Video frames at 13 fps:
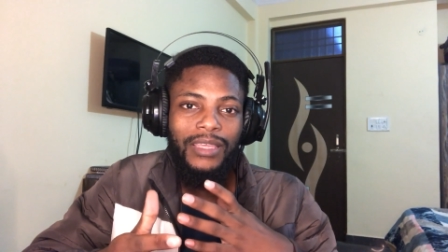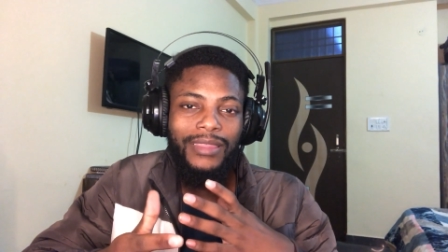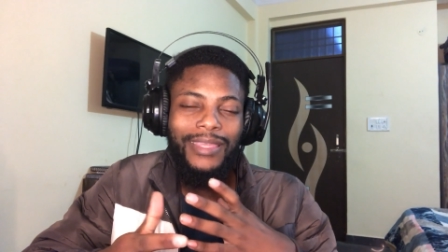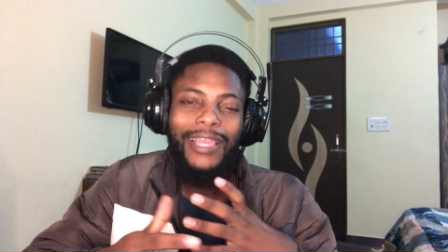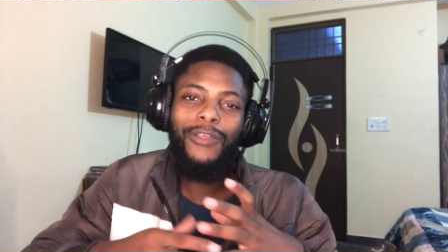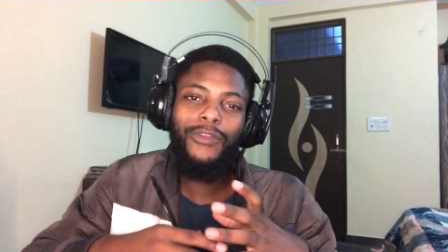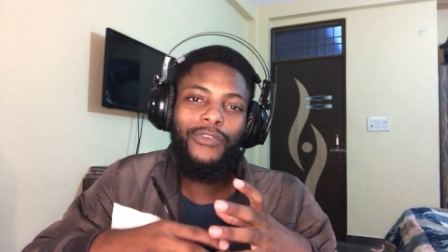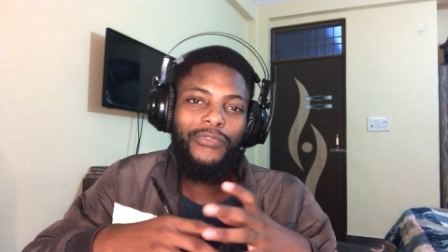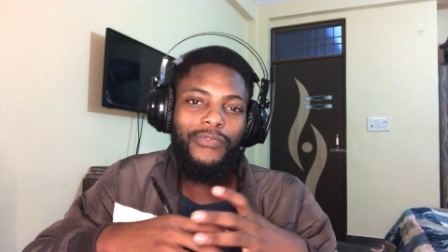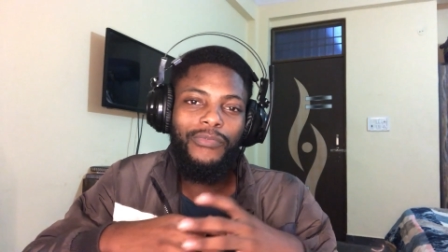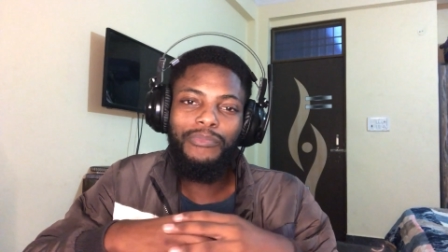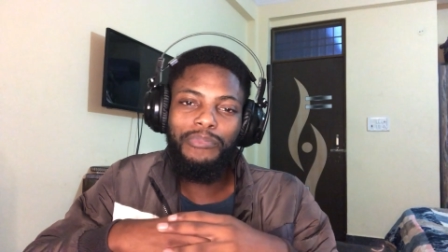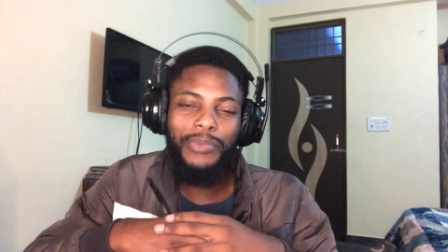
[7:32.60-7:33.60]
there are a lot
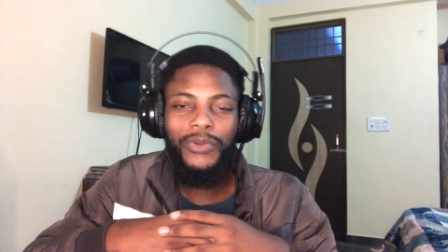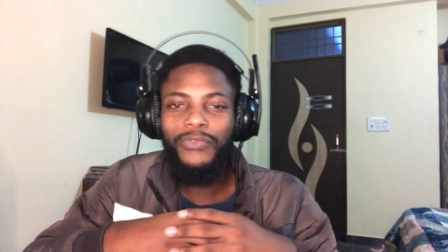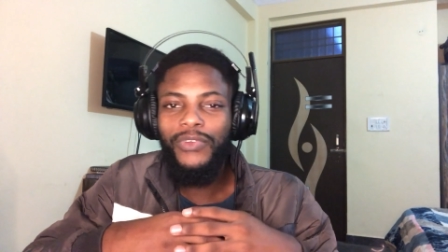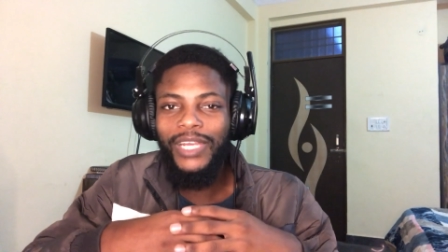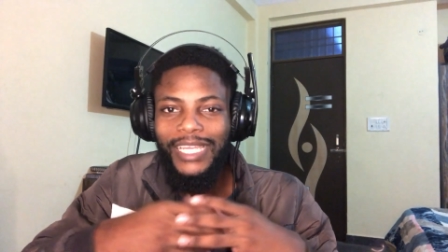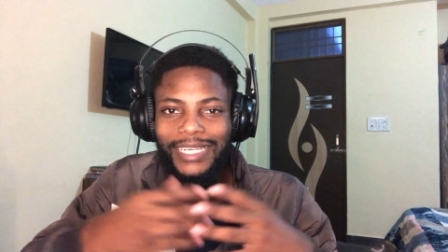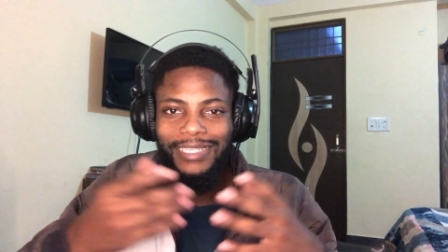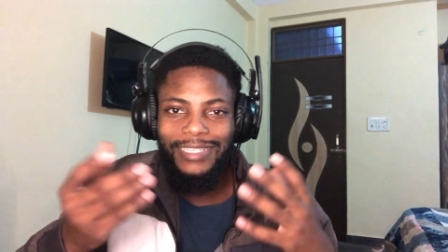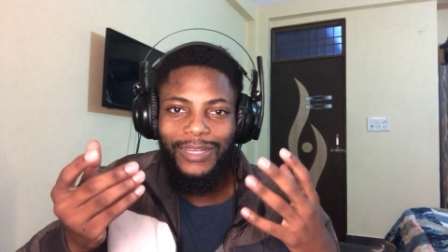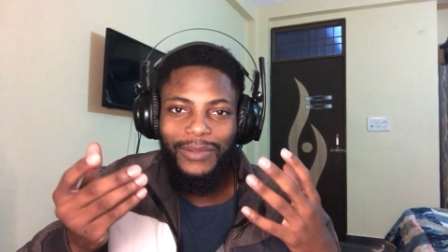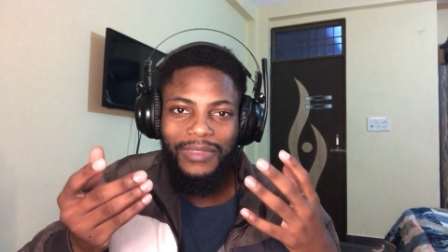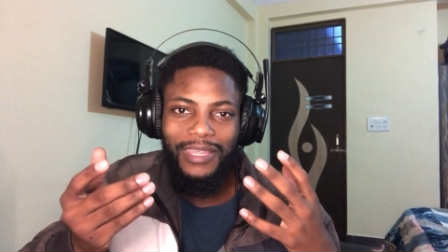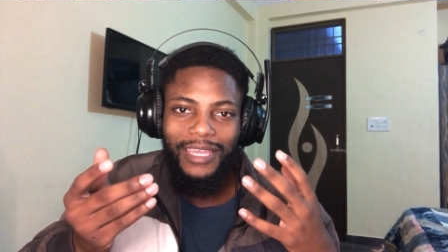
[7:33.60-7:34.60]
of beautiful ladies
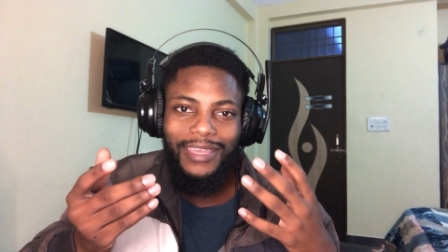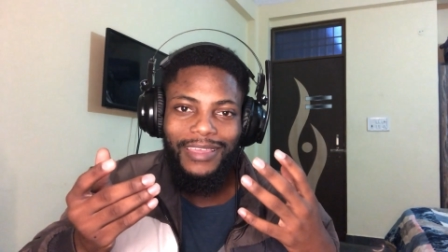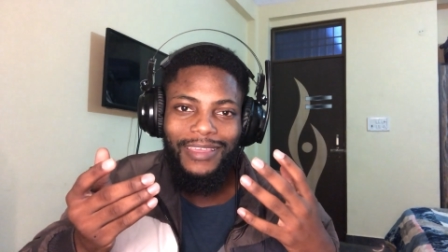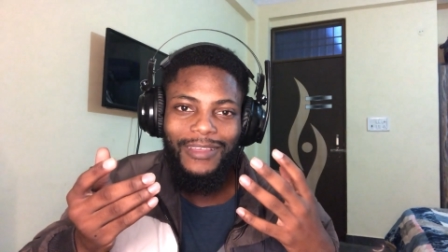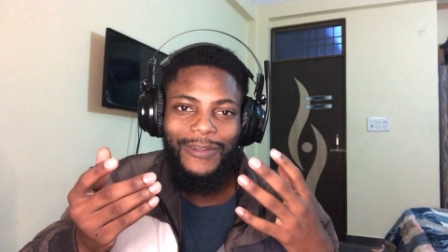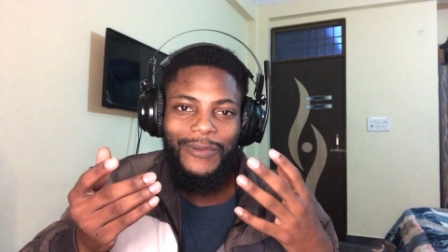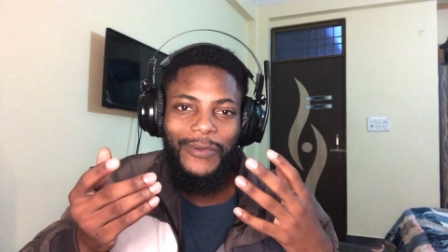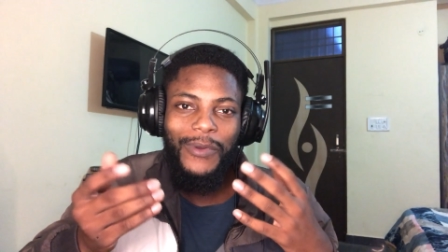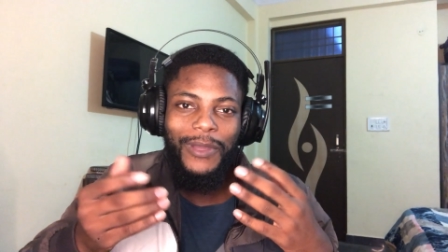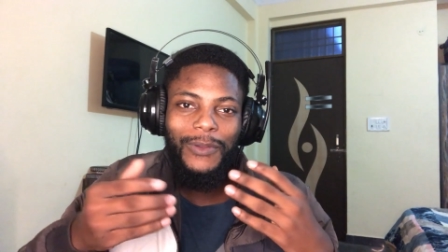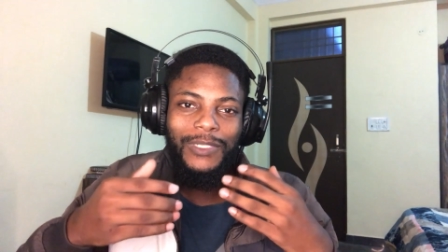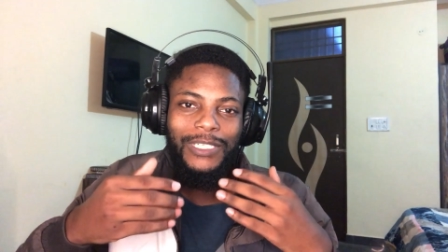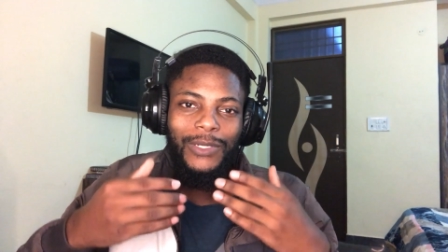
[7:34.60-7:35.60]
out there who
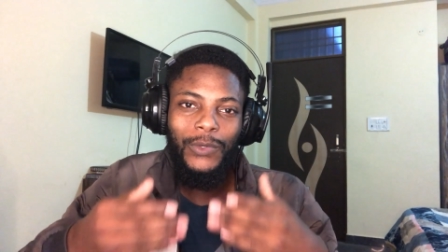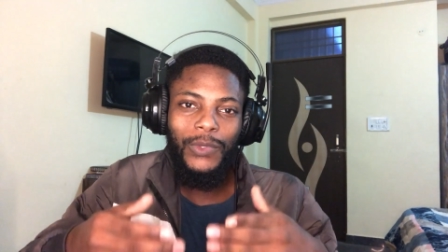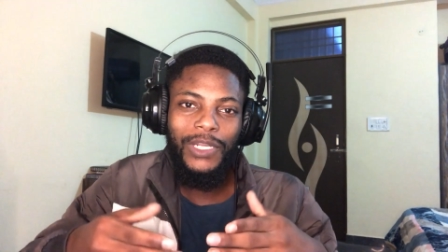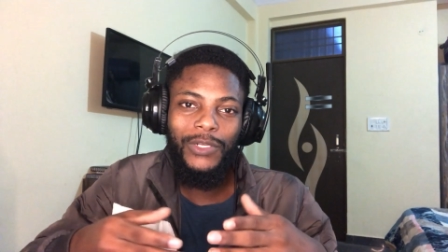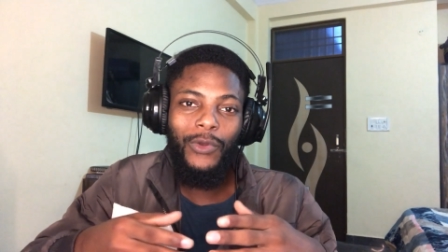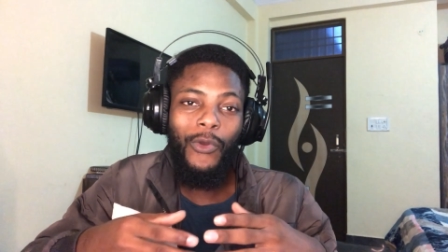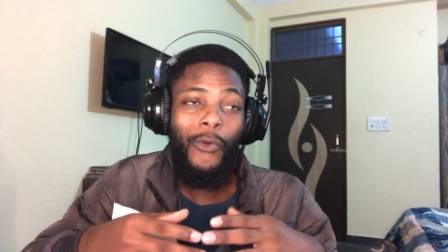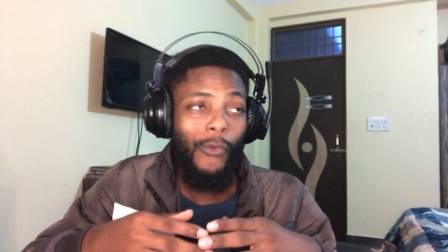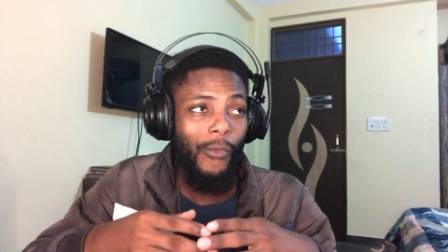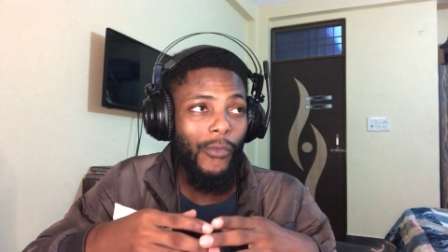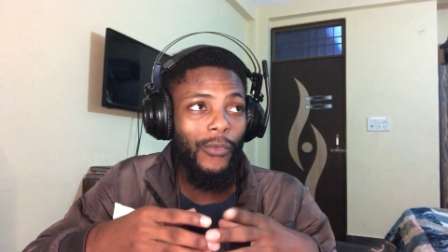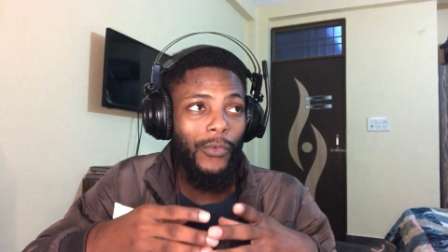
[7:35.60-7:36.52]
are not included or